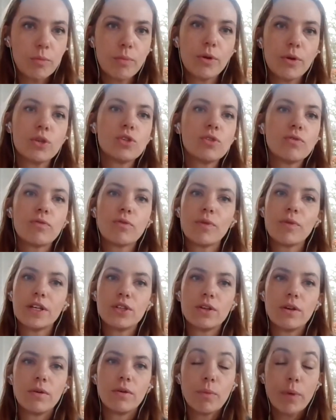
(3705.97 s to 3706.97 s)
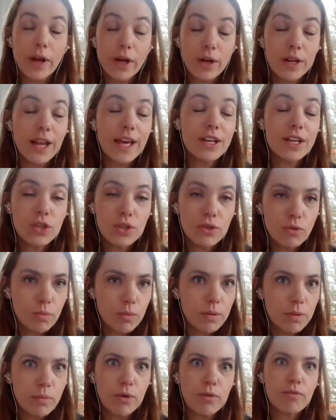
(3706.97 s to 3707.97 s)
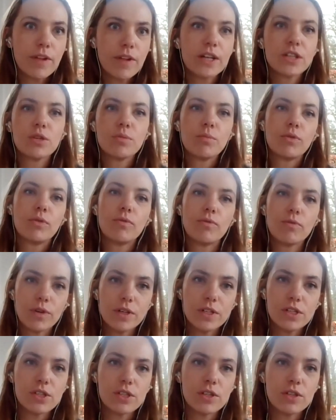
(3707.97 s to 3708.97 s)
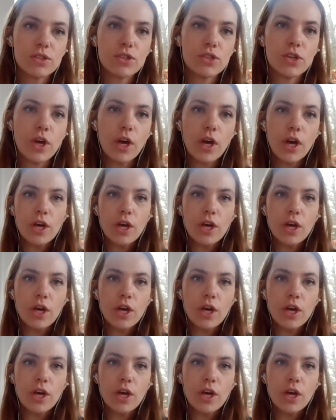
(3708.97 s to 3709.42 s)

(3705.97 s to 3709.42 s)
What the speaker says: but also for regulation to be more flexible, for instance.